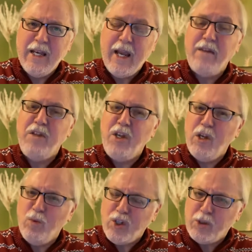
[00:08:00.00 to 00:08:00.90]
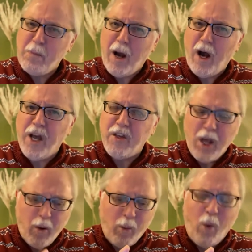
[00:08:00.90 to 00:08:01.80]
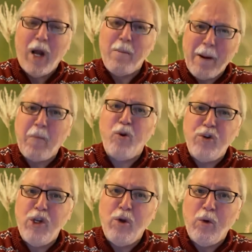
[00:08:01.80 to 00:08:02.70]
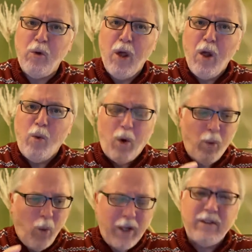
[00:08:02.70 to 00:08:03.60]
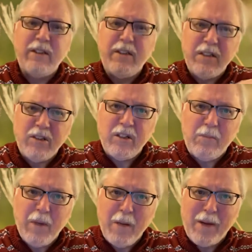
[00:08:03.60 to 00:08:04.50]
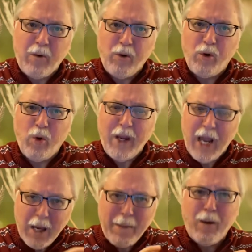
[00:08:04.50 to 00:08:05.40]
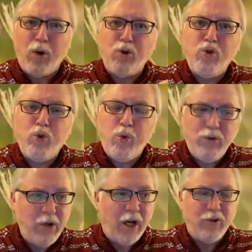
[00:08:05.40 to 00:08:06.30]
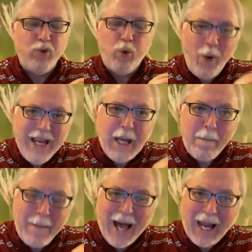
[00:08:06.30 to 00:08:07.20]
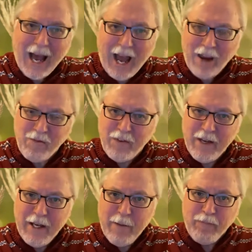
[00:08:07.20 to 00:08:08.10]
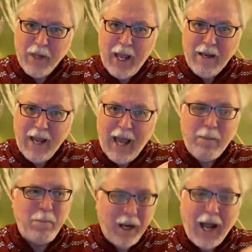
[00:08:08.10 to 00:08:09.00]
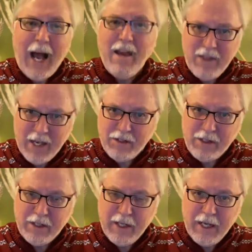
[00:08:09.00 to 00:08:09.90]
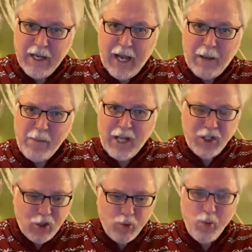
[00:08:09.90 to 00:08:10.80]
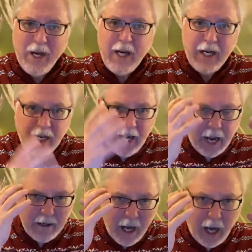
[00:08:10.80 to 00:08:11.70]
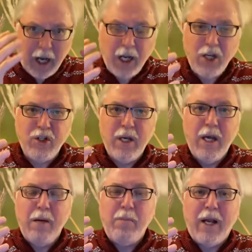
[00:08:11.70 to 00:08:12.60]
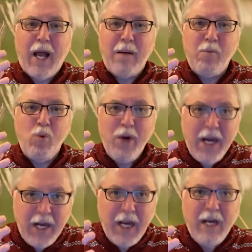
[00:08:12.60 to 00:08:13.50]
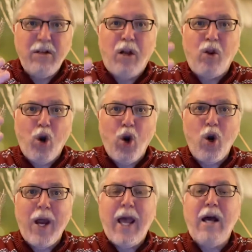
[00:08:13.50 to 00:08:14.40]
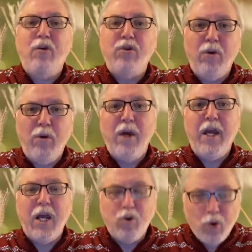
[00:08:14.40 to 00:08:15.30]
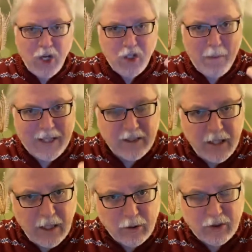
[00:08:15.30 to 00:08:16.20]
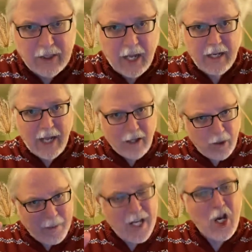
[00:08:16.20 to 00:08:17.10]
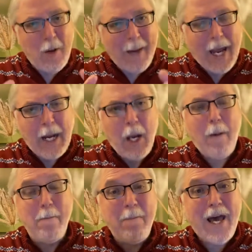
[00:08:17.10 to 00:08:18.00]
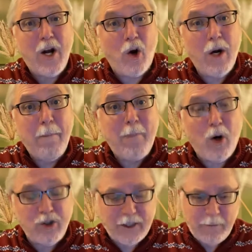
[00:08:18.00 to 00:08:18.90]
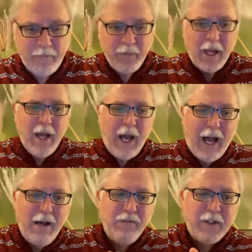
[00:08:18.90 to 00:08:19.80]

and then you respond. What am I going to do? What system am I going to create? How am I going to tweak my life and apply this? I'm not just reading to gain knowledge, but I'm reading to learn how to increase my skill set, how to become a better person. I've